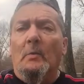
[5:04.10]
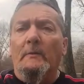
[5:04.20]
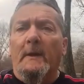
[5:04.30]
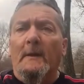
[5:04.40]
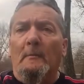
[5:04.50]

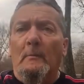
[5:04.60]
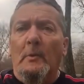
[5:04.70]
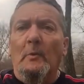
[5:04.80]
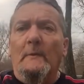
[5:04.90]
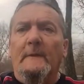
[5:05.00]
We've got to
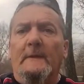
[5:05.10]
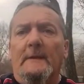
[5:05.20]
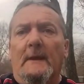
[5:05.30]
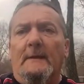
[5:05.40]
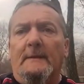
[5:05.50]
move in
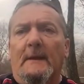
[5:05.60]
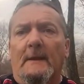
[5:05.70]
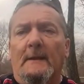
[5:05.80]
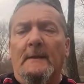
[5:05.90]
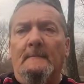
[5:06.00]
these last
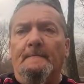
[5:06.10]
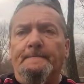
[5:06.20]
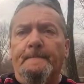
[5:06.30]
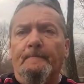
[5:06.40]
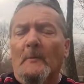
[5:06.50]
days.
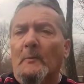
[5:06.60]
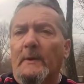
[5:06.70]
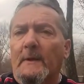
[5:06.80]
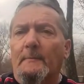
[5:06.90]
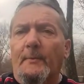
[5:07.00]

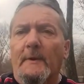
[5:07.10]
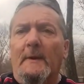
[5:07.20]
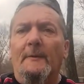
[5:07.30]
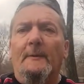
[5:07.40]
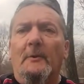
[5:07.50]
We've got to put
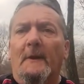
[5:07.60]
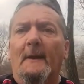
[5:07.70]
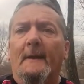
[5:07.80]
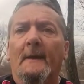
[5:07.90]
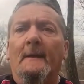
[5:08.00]
out the
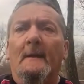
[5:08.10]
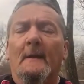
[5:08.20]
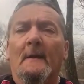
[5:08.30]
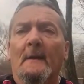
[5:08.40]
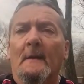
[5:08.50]
cry.
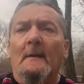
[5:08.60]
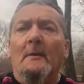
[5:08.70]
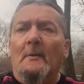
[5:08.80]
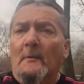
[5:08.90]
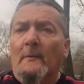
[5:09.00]

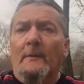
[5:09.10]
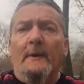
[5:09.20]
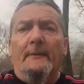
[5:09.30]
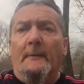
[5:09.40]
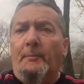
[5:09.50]

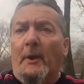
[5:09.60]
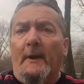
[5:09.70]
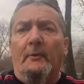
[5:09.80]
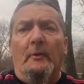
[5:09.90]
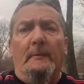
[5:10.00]
But the
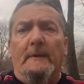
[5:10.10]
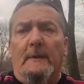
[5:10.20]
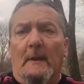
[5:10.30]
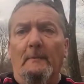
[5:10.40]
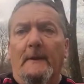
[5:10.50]
bridegroom is
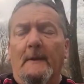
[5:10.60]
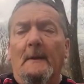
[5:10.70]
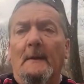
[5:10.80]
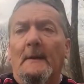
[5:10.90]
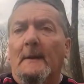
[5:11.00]
coming.
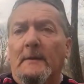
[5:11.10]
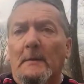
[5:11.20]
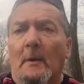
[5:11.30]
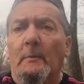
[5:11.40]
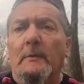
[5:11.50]

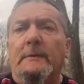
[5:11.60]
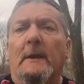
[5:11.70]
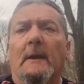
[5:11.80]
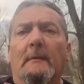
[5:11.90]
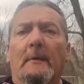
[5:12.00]
It's almost
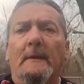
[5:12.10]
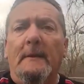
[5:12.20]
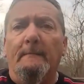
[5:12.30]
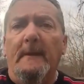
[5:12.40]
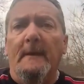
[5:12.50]
time
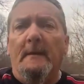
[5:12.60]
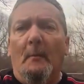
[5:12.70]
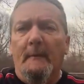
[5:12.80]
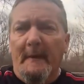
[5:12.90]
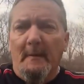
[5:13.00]
to meet
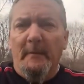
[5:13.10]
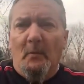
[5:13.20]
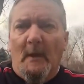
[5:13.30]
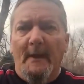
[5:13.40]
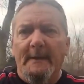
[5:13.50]
him. We've got to be
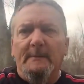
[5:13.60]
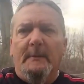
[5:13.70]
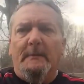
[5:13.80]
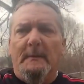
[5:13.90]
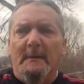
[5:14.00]
wise
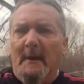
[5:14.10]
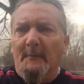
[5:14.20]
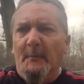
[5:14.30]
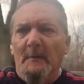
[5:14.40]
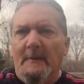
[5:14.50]
virgins,
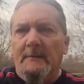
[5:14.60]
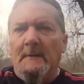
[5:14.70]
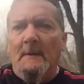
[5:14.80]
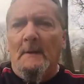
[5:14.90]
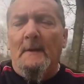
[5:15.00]
not
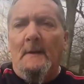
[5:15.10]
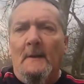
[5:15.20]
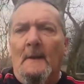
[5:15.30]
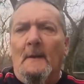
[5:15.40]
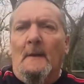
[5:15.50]
foolish.
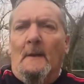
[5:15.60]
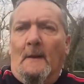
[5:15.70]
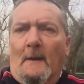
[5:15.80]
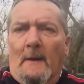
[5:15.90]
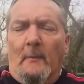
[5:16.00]

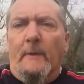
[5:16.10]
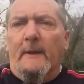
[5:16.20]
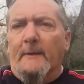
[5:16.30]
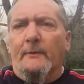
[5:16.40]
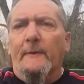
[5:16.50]
We
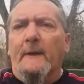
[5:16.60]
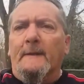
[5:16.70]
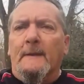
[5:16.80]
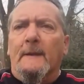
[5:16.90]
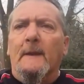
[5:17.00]
got to do
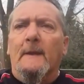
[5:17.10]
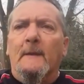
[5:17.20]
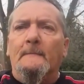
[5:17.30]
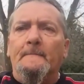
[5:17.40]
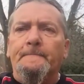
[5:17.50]
that today.